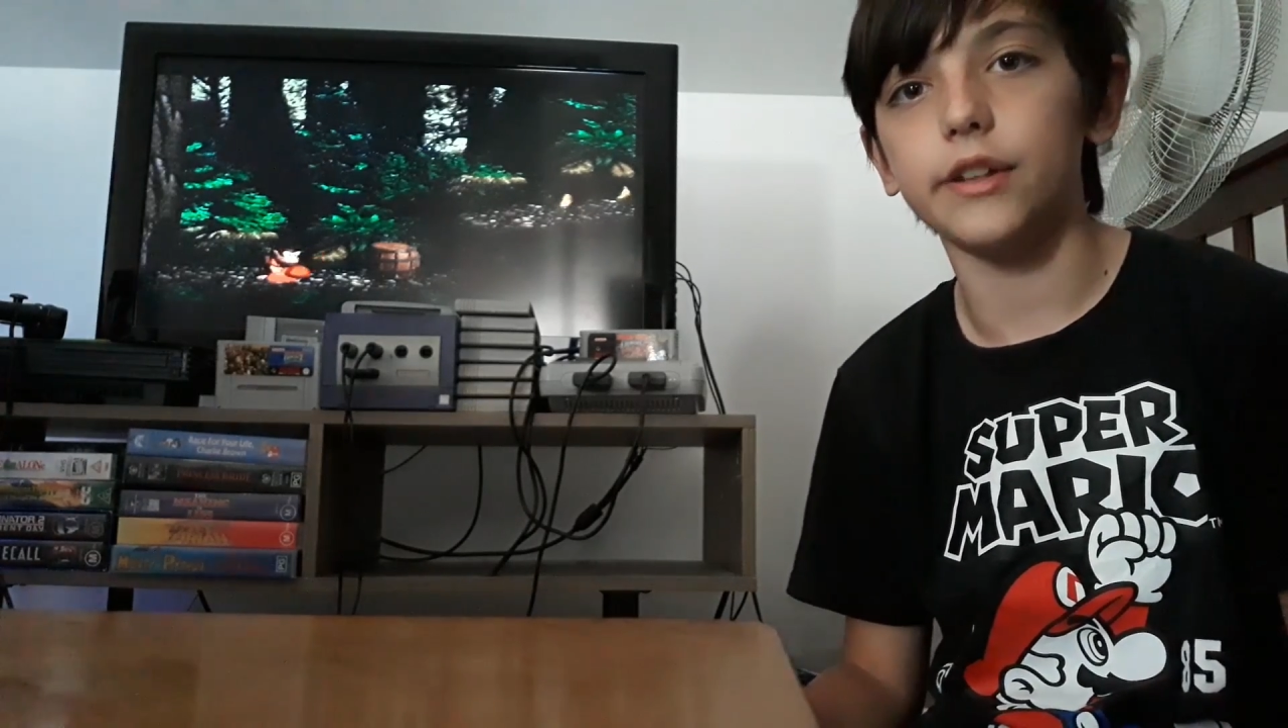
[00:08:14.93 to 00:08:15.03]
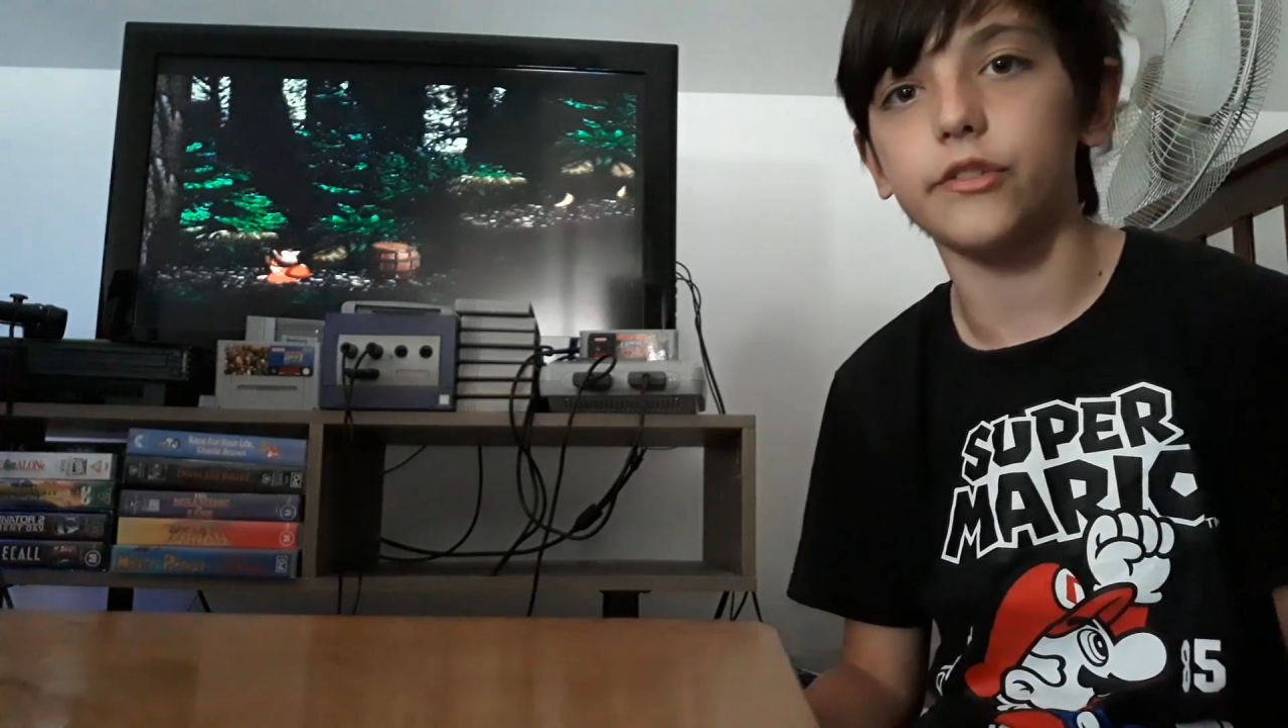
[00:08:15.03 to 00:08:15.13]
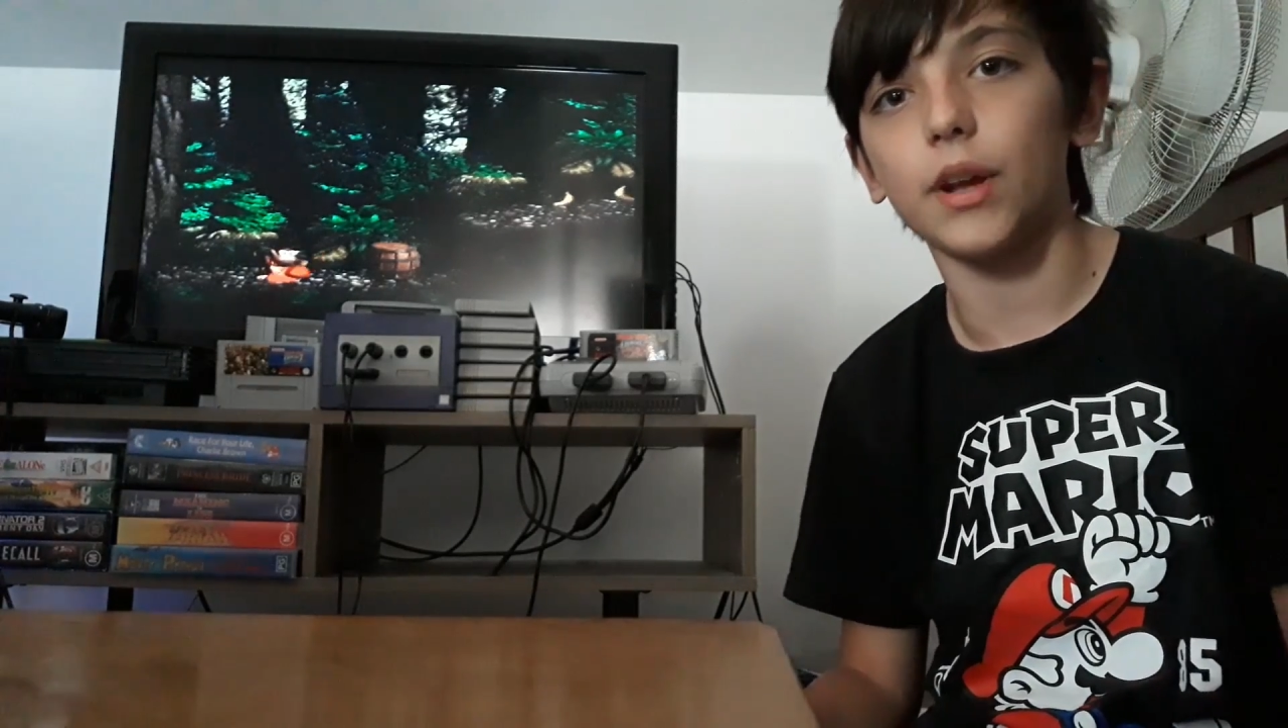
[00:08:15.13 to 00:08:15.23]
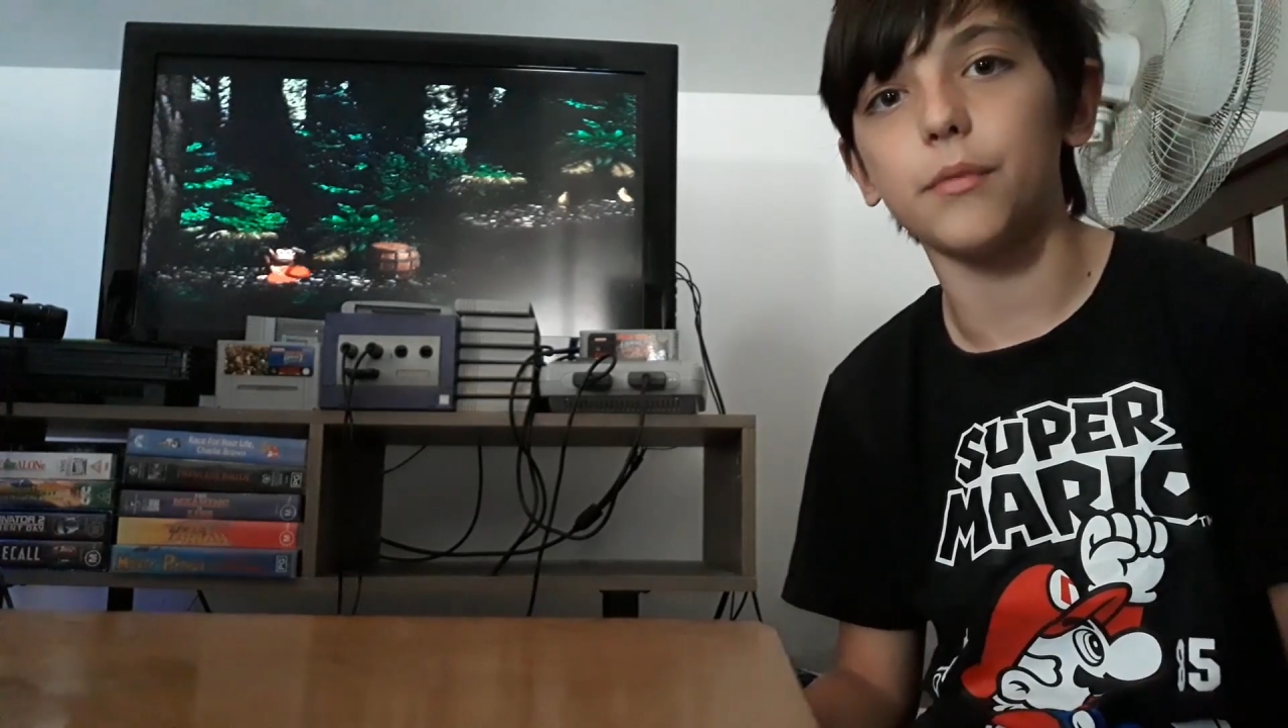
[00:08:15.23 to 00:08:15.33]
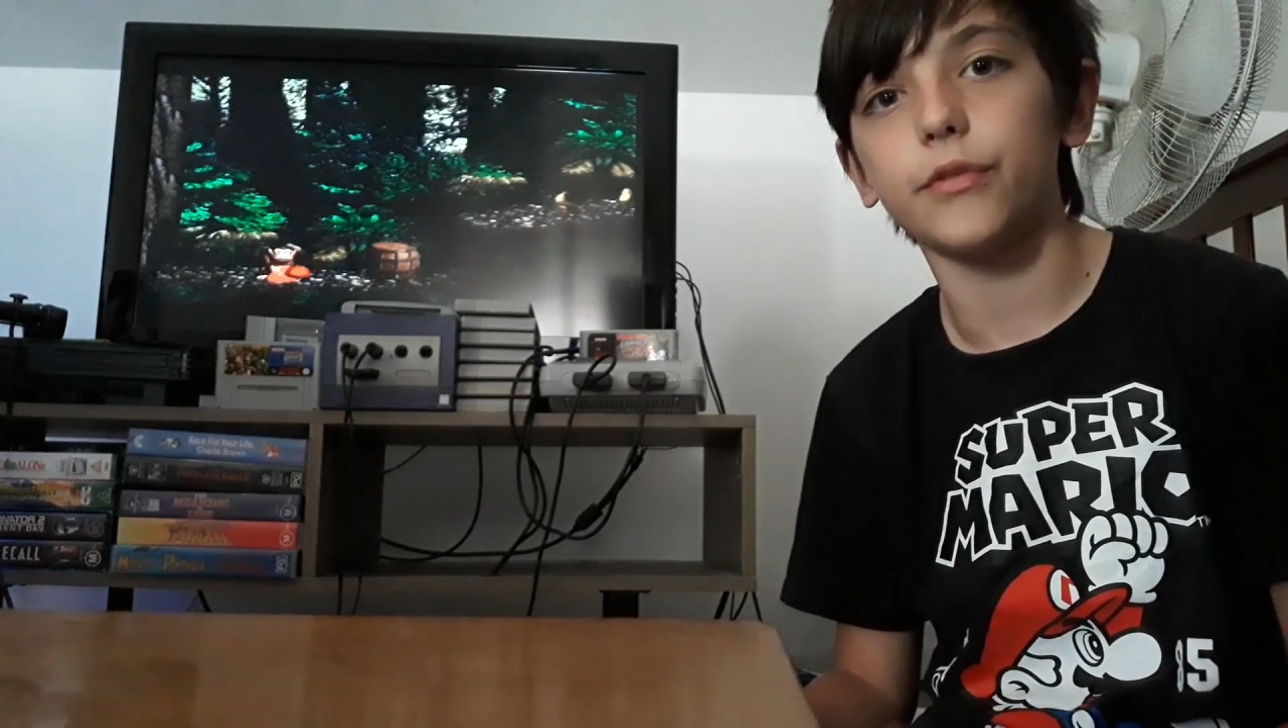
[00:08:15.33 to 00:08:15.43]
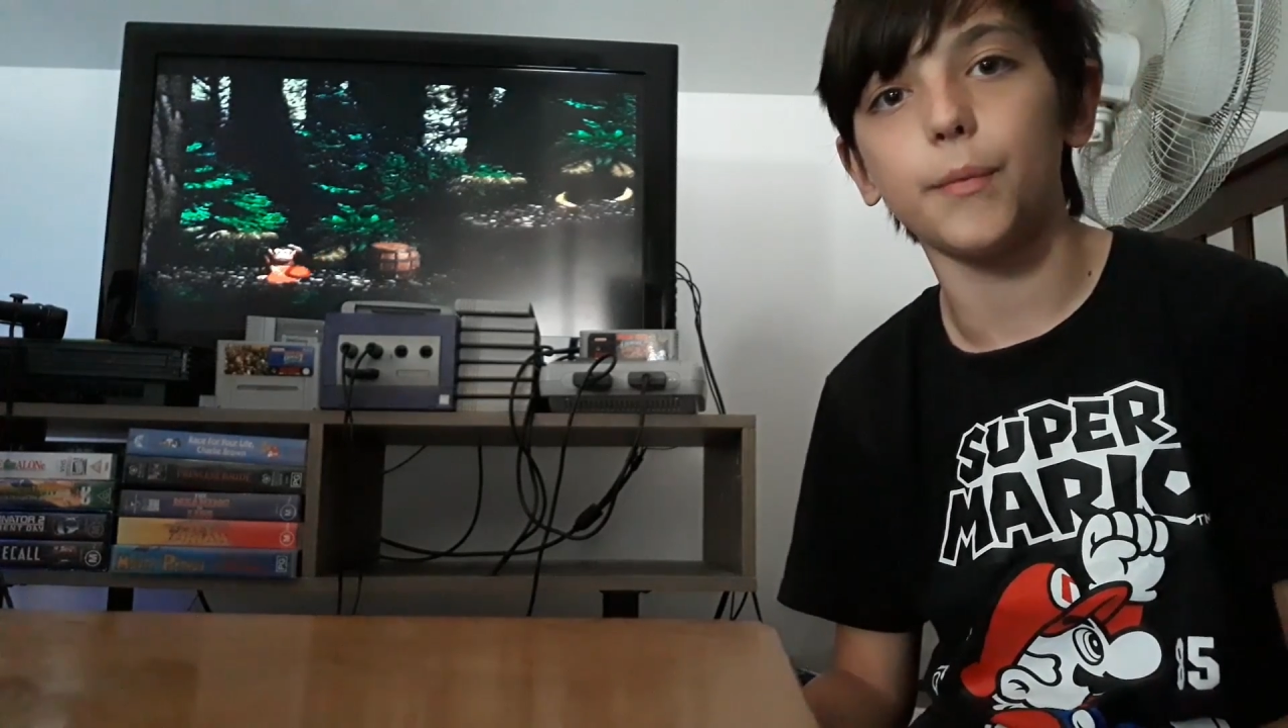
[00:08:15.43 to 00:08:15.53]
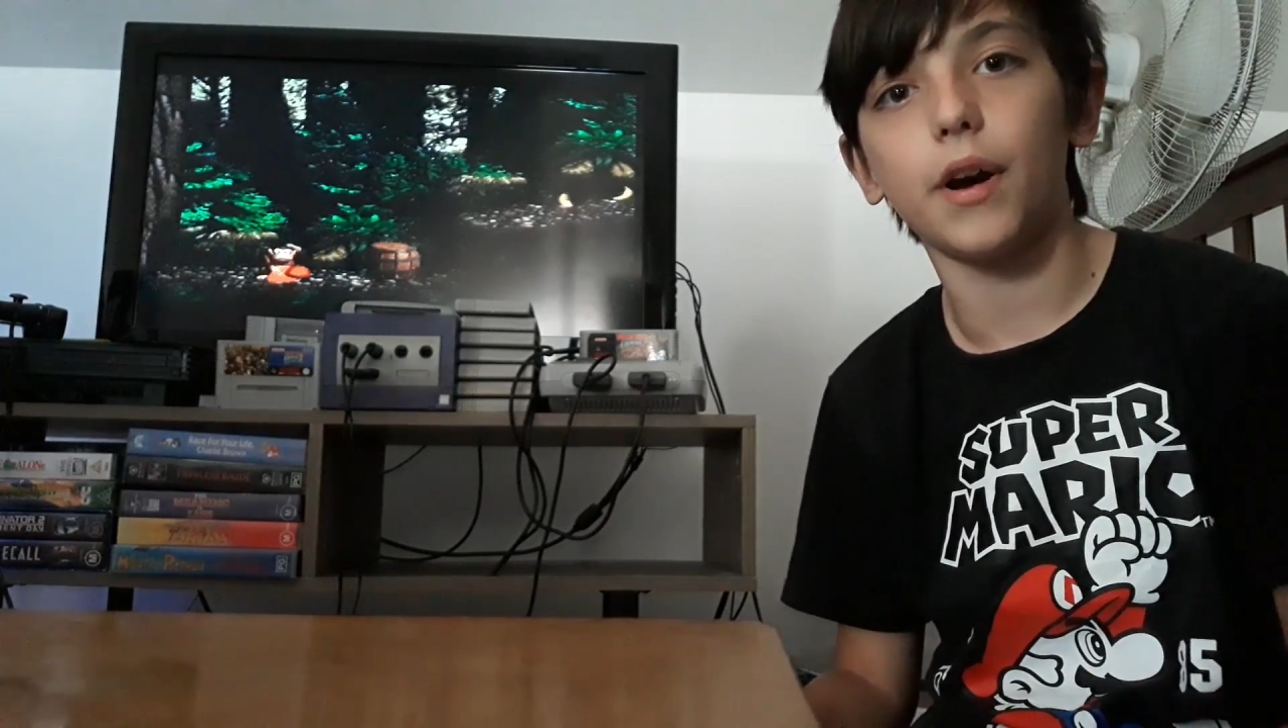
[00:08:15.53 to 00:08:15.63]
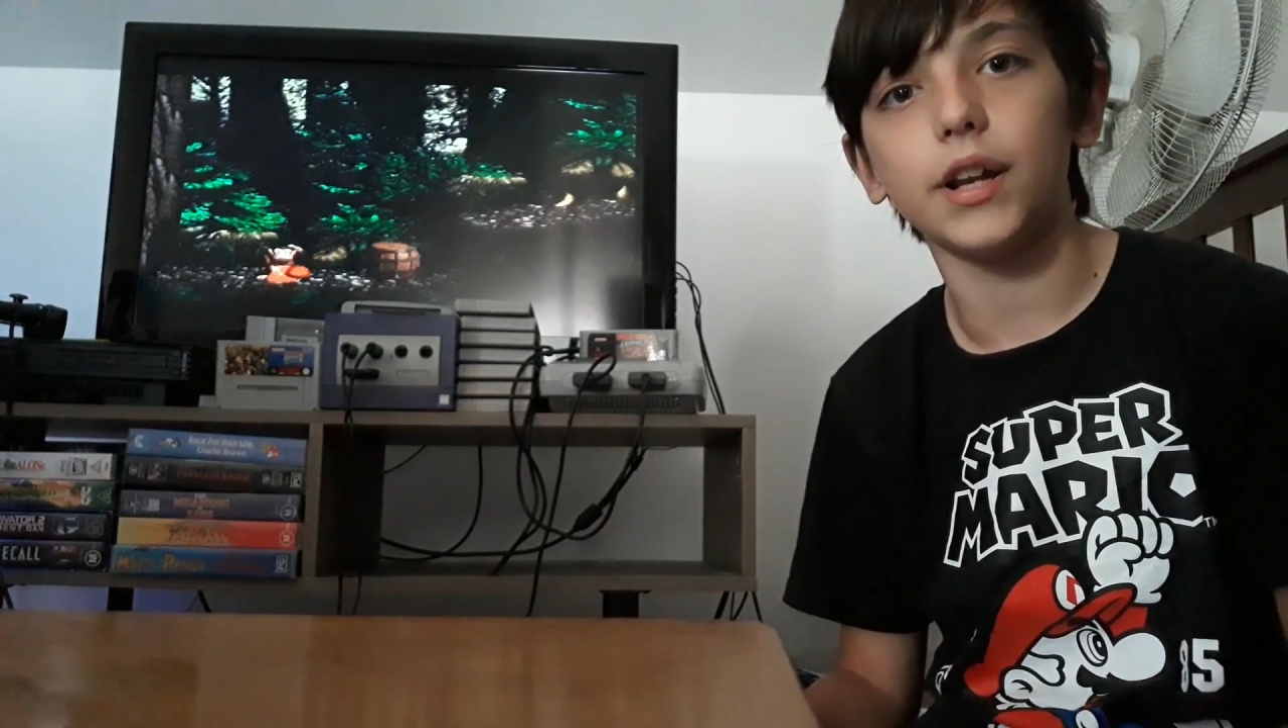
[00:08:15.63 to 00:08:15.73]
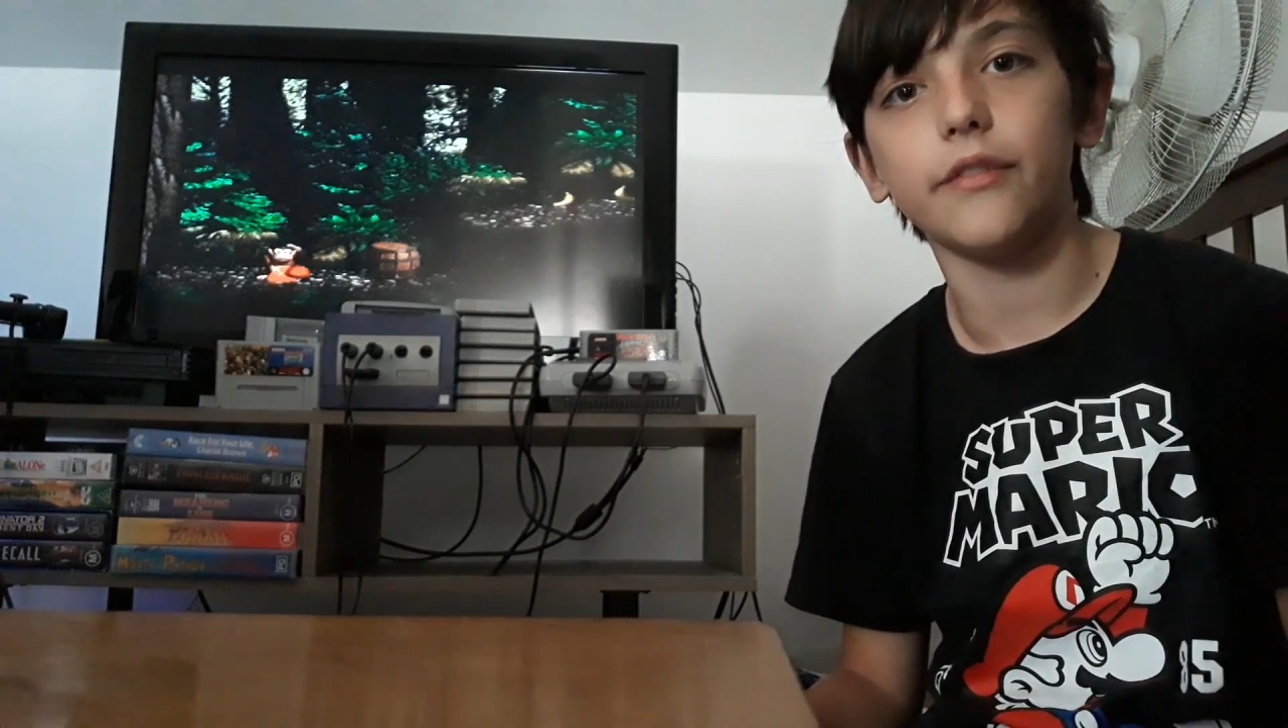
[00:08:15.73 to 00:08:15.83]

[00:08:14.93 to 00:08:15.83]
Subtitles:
and some of them aren't